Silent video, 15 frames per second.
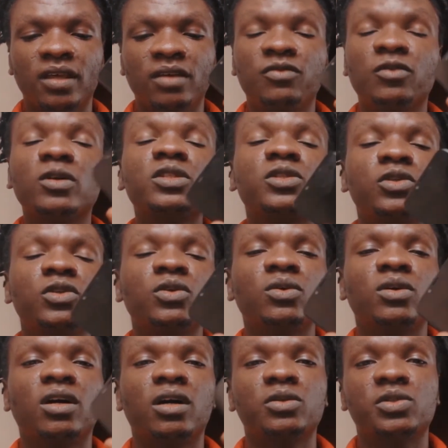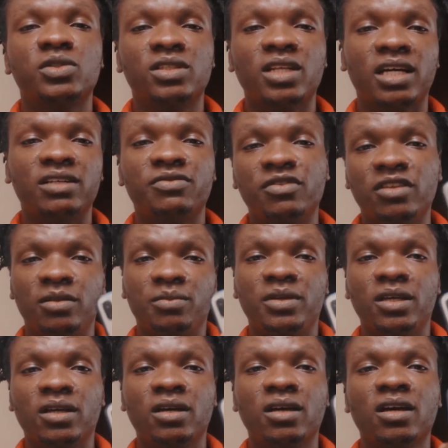if you want to know how to start
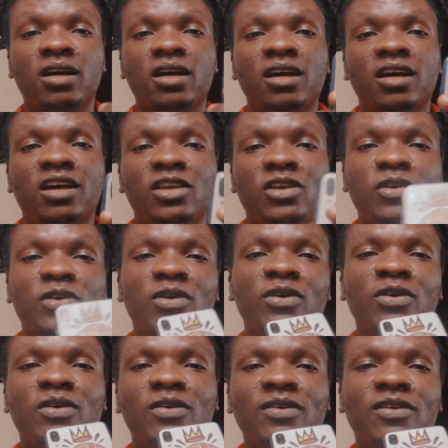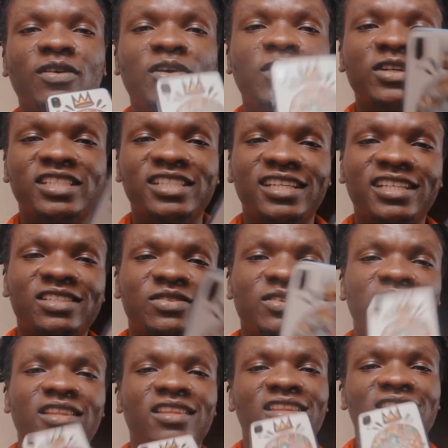filming your content
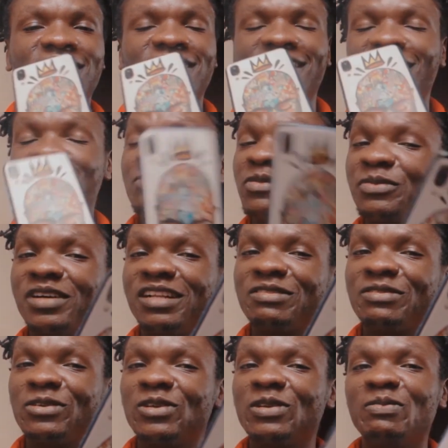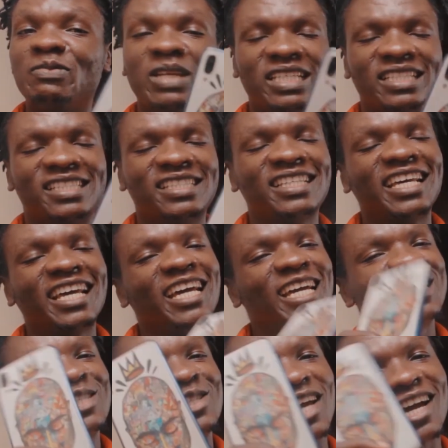with a mobile phone, please
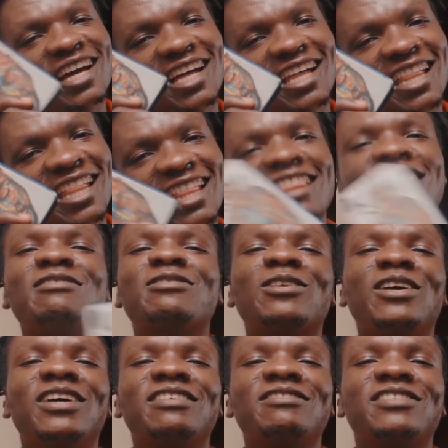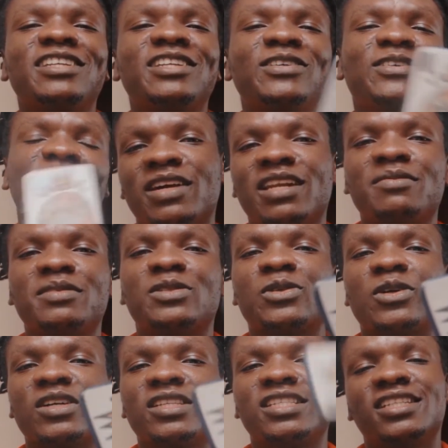check the following video. My name is
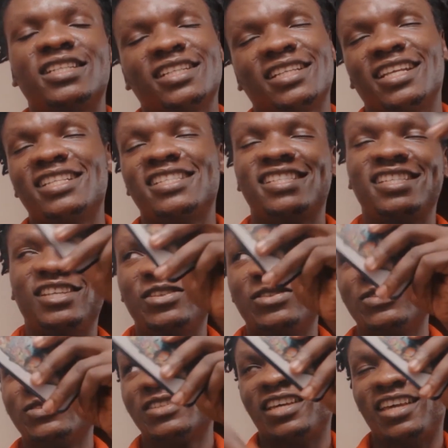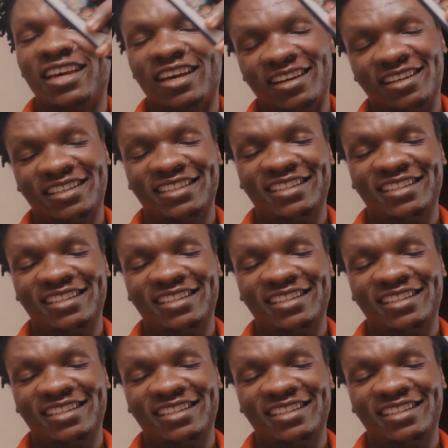Roxel, and see you here.